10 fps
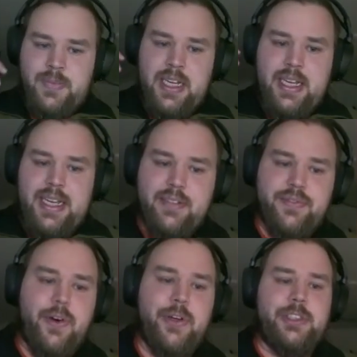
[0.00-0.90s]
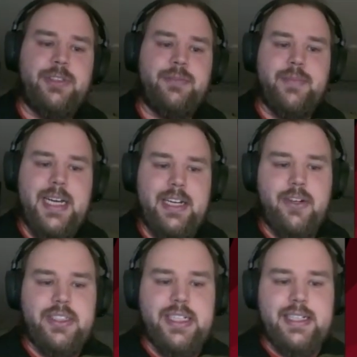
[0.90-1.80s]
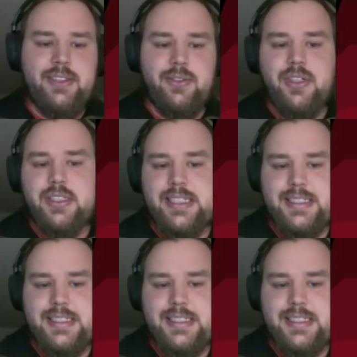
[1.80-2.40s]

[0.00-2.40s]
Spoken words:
inferred by the context or that